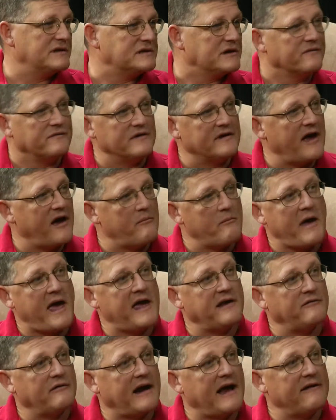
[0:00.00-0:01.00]
So if you got
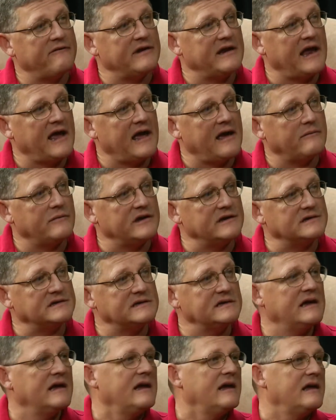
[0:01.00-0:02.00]
bad driving
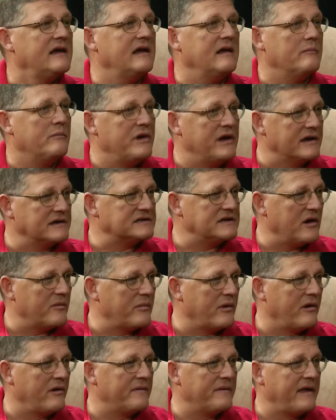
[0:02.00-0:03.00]
habits, it picks
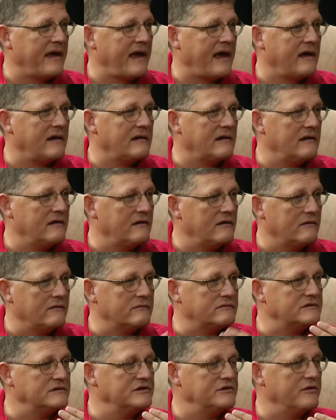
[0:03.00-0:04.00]
up on that and
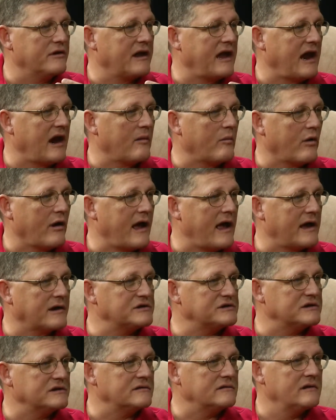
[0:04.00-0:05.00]
it'll do a camera
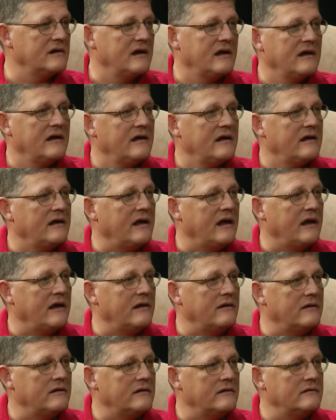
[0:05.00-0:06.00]
action
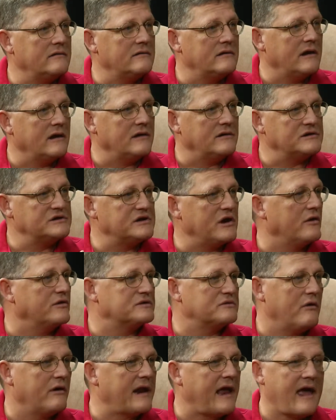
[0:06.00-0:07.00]
and
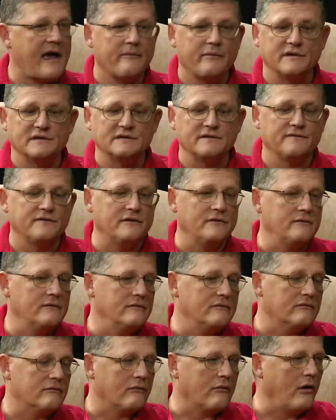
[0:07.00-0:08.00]
shows what happens. If
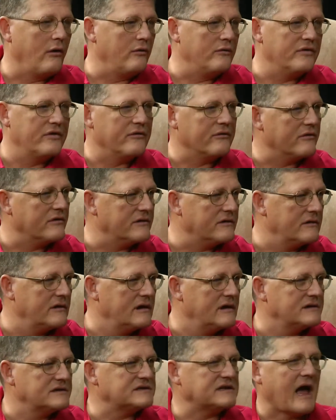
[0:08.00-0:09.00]
you rolled through a
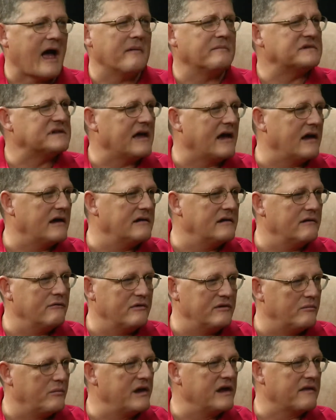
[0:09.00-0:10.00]
stop sign, it
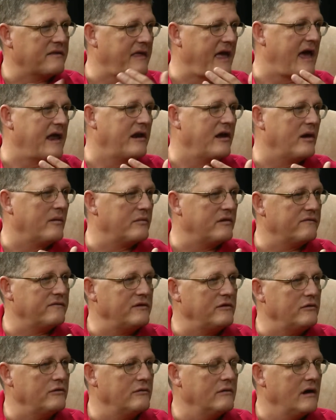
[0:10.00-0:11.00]
would pick that up. If
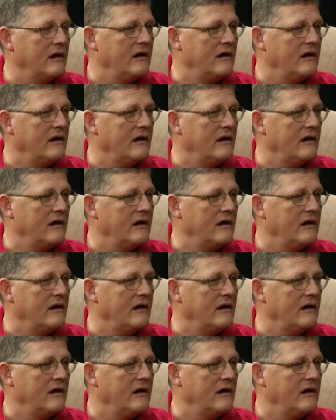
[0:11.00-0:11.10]
you